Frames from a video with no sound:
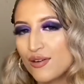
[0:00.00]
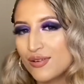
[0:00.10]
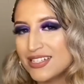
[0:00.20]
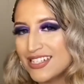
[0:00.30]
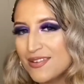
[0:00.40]

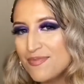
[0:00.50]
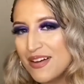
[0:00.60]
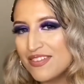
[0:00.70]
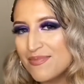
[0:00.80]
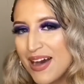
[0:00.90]
What's up
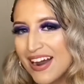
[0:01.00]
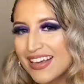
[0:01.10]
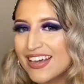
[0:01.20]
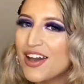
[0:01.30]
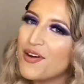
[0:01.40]

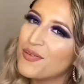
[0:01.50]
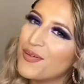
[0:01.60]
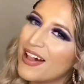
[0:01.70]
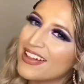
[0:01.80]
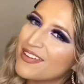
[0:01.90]
everybody?
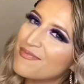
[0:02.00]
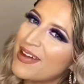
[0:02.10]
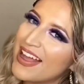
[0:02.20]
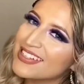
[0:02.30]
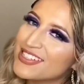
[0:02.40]
Welcome
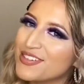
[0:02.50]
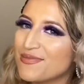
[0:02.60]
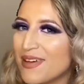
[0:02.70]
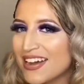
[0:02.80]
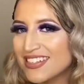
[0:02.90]
back to
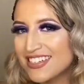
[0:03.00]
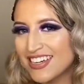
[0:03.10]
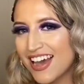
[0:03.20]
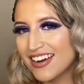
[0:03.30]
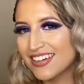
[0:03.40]
my
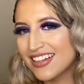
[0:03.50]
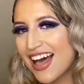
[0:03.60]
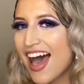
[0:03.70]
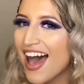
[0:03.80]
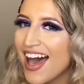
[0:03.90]
channel.
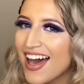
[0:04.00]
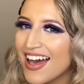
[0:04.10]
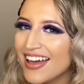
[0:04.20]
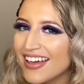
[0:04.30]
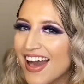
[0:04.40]

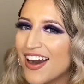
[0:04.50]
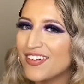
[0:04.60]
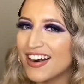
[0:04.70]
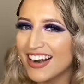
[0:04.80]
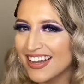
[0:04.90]
Hi, how
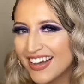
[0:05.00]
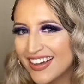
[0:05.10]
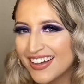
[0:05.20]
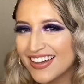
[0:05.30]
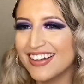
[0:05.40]
are
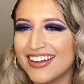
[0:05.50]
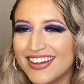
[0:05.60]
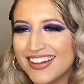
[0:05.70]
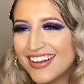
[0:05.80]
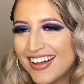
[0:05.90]
ya?
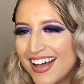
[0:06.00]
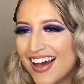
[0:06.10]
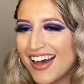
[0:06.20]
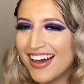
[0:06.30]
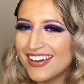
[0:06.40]

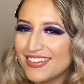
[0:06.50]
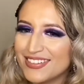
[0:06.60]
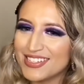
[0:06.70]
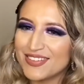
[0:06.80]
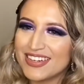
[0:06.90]
I
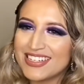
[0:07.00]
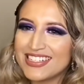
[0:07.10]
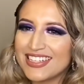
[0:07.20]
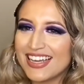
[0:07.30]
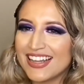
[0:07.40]
always wanted to
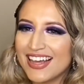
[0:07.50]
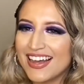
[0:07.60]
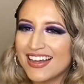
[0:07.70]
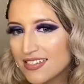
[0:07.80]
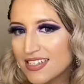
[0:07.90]
say
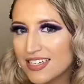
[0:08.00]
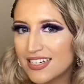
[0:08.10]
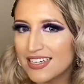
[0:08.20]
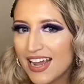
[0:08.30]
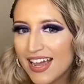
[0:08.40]
that. In
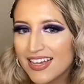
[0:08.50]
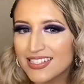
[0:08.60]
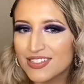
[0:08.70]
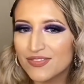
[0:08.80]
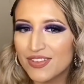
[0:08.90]

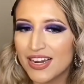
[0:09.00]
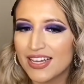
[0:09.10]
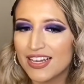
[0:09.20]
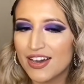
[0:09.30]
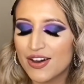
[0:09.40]
today's
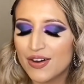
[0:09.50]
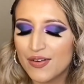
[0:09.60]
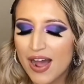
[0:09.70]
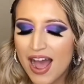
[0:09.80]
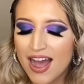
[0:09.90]

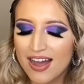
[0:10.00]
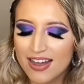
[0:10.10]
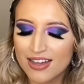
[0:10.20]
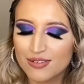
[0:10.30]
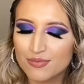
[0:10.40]
video,
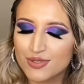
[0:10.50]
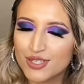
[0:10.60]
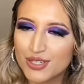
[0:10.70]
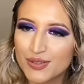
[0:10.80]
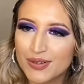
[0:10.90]
I'm
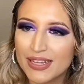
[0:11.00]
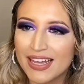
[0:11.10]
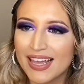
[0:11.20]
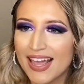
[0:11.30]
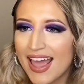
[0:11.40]

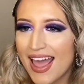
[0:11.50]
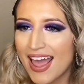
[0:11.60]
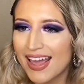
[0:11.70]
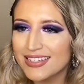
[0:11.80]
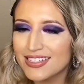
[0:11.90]
doing
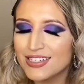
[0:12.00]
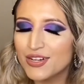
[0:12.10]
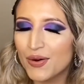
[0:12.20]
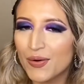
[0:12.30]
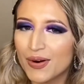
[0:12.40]
a
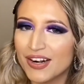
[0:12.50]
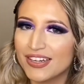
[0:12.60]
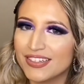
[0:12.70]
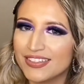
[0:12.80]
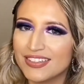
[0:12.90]

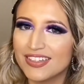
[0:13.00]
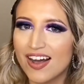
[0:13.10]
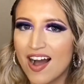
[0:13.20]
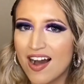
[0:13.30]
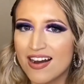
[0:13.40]
tutorial
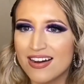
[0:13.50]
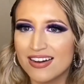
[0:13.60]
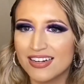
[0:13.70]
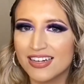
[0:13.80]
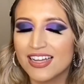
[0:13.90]

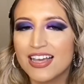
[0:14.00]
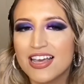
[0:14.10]
on